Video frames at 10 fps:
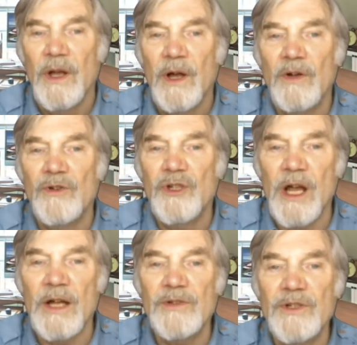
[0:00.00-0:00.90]
on
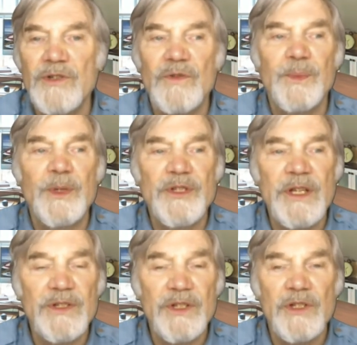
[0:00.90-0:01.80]
charges of
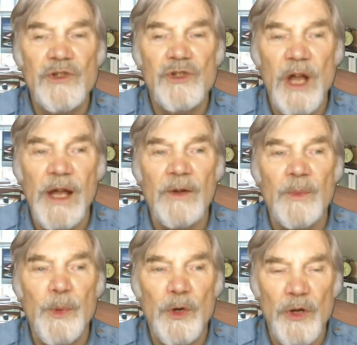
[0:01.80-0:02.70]
possessing child
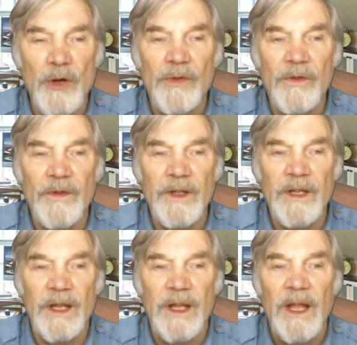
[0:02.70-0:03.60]
pornography